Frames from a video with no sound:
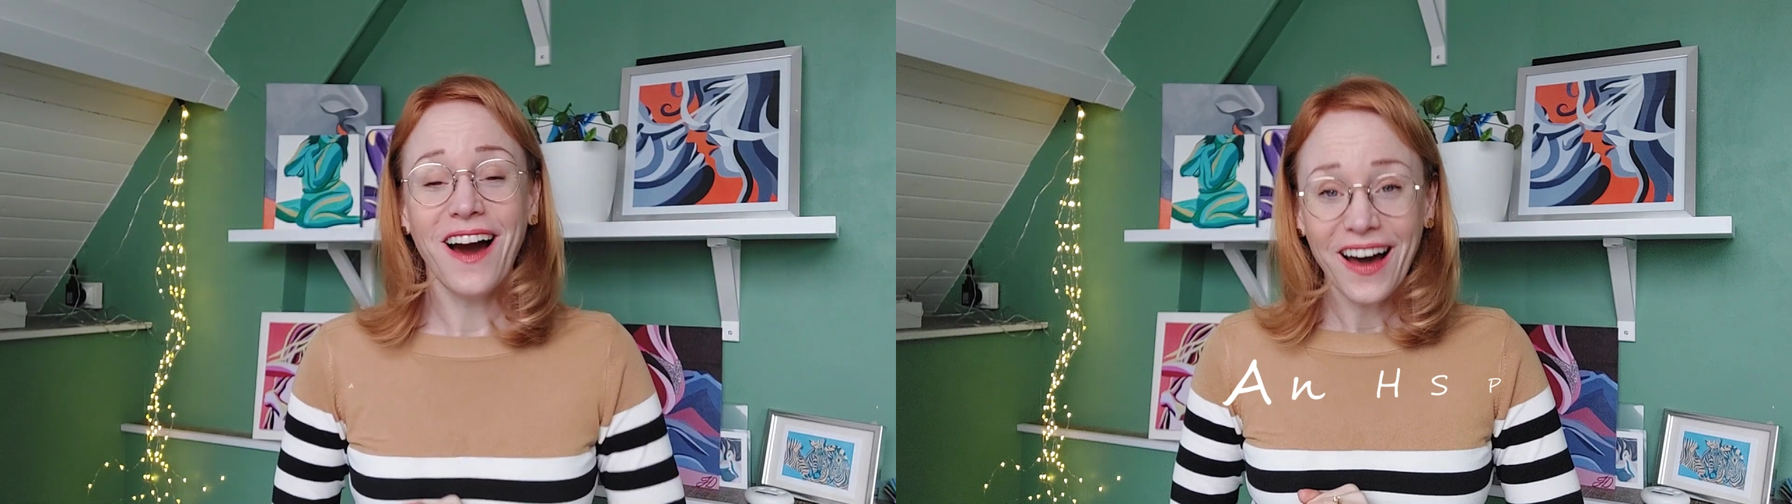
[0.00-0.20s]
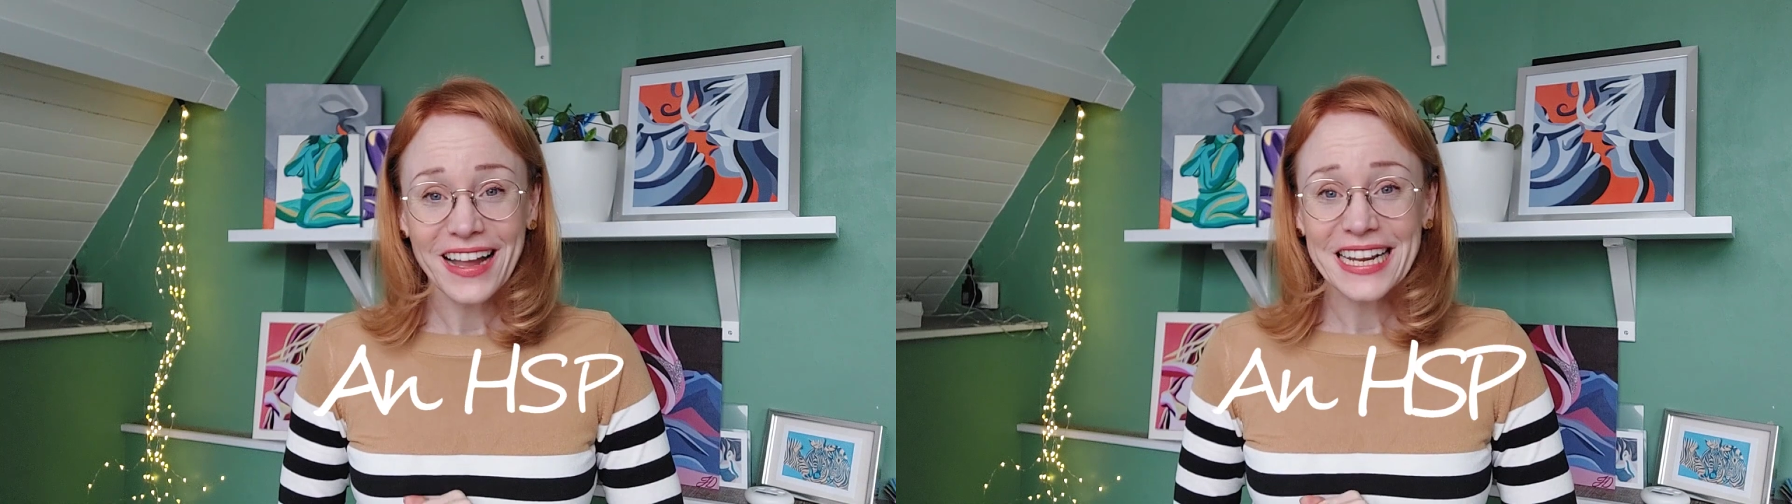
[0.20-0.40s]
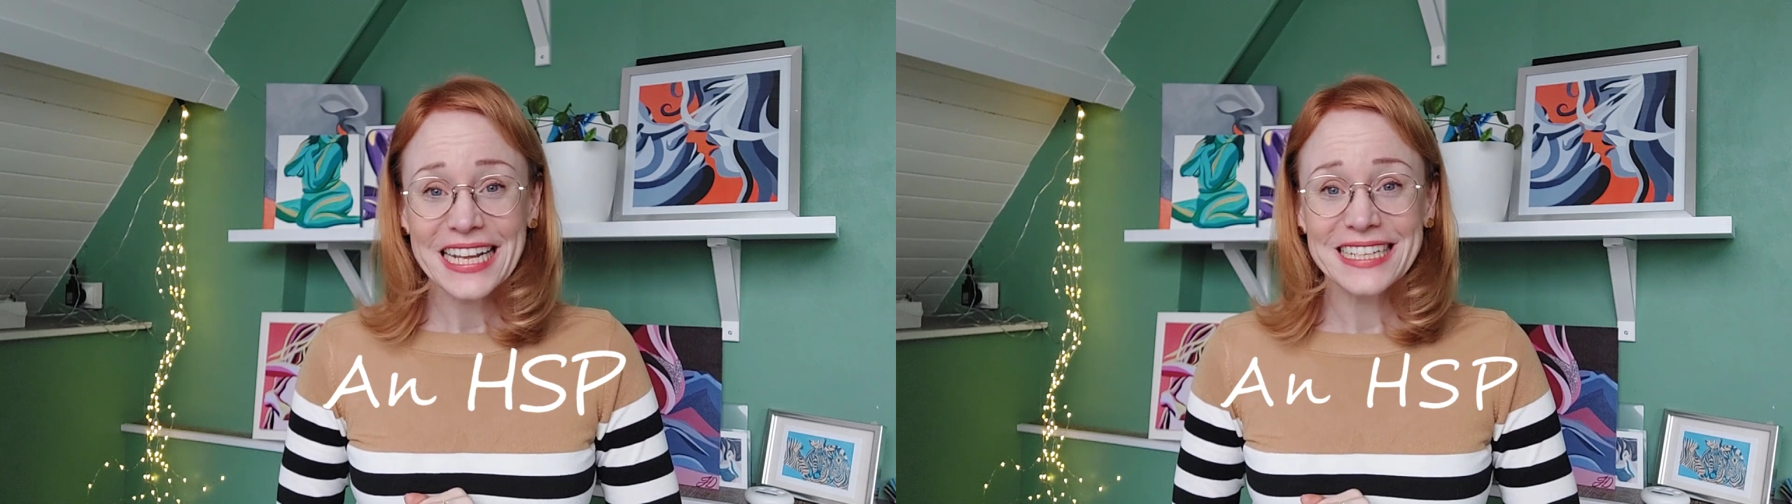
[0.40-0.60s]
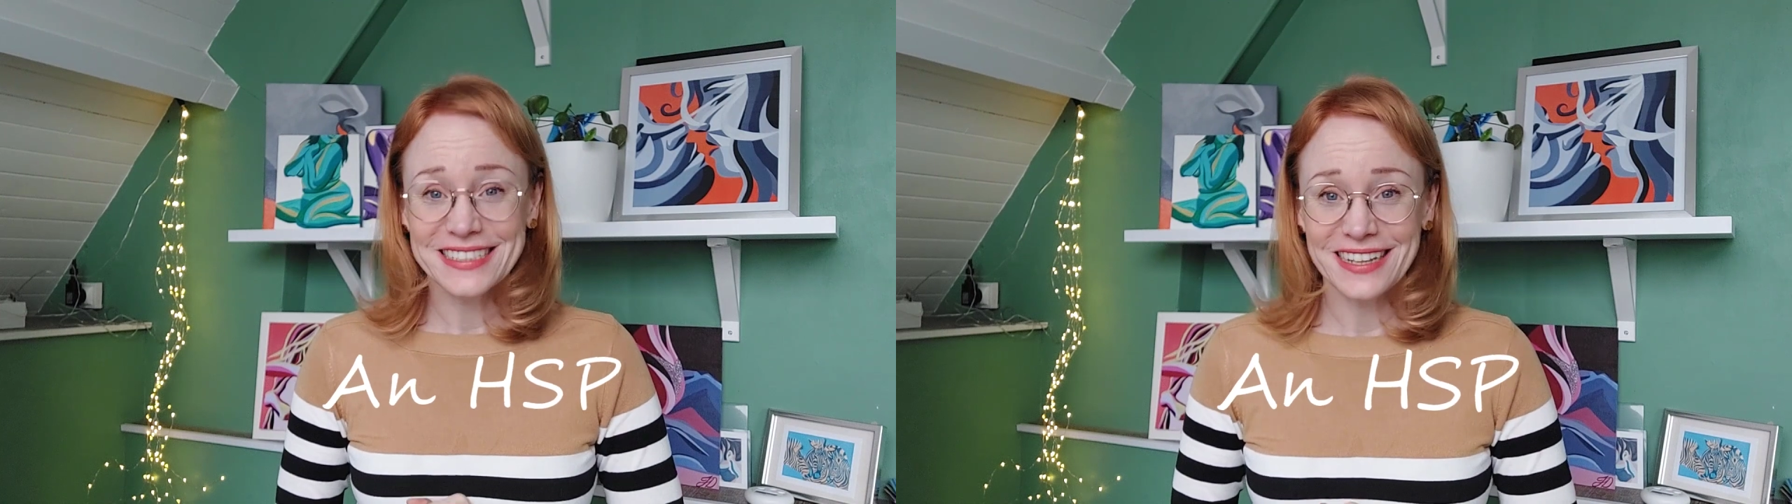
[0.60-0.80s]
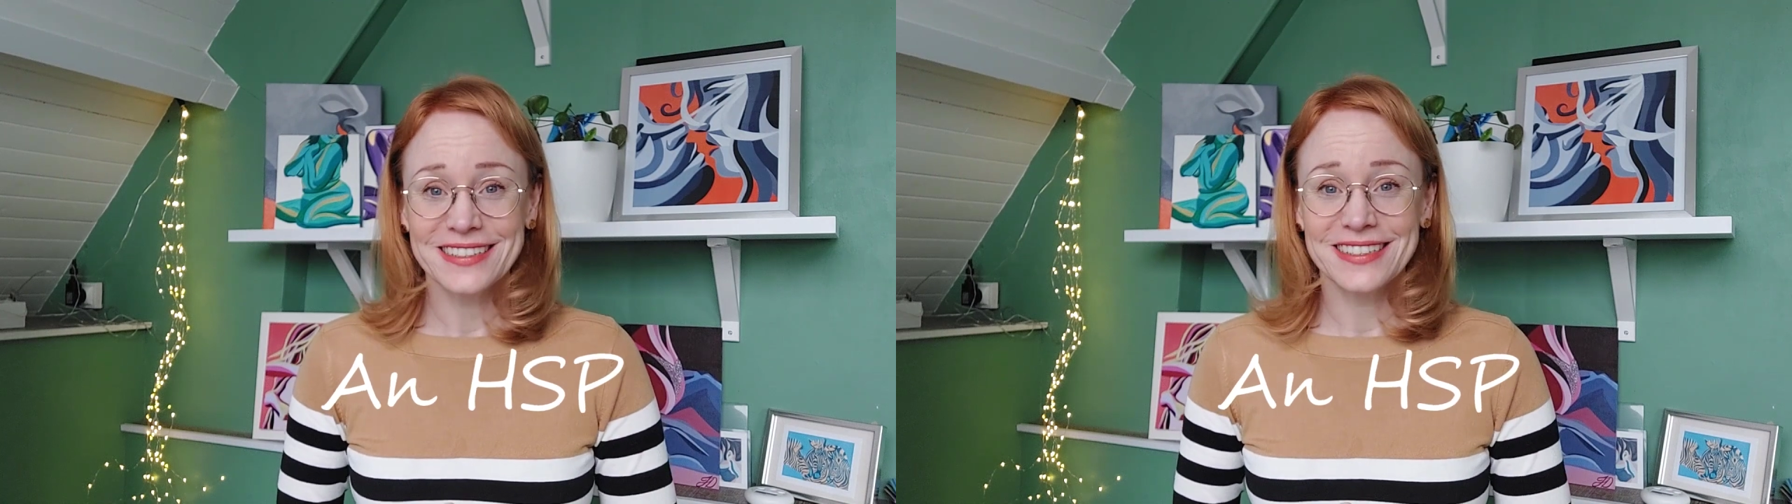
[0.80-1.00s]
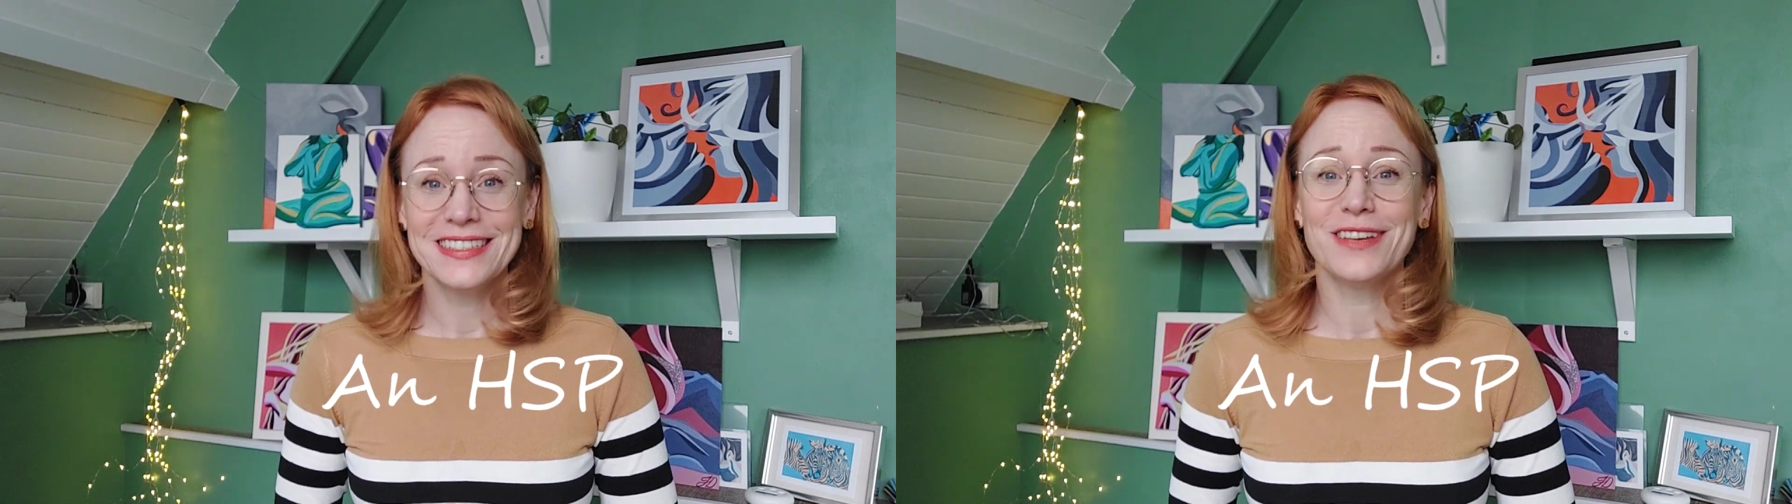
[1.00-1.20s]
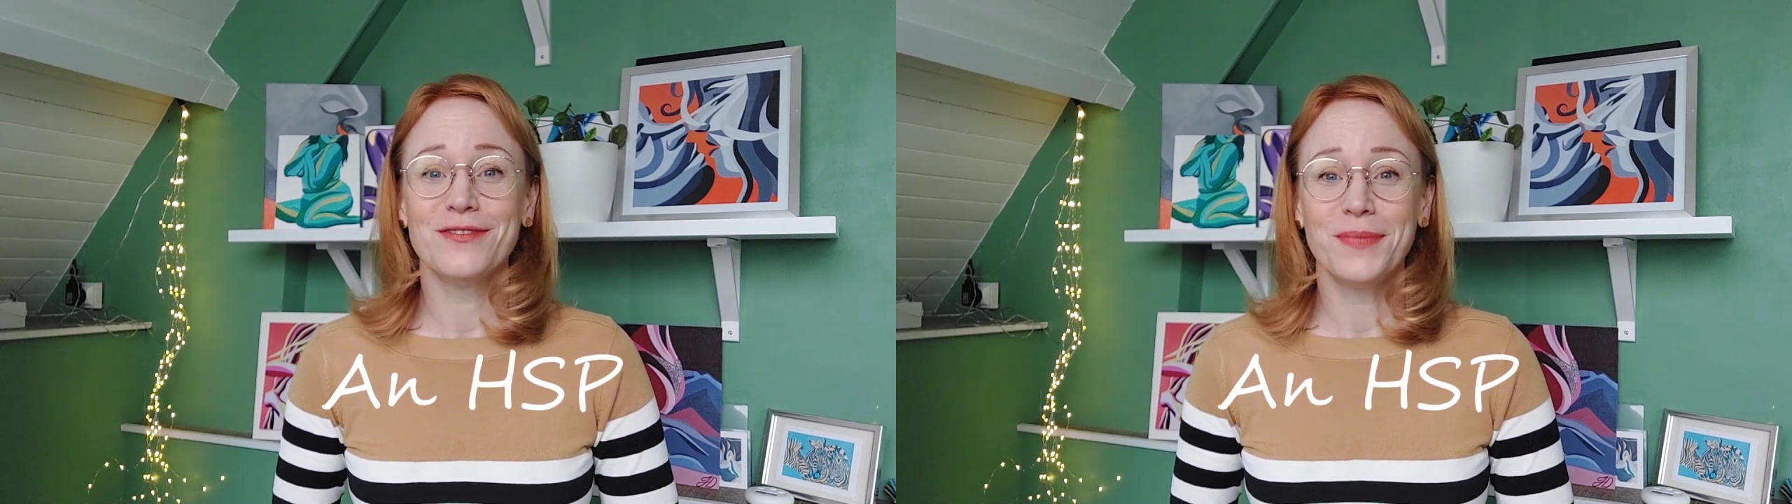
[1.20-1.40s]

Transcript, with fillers: highly sensitive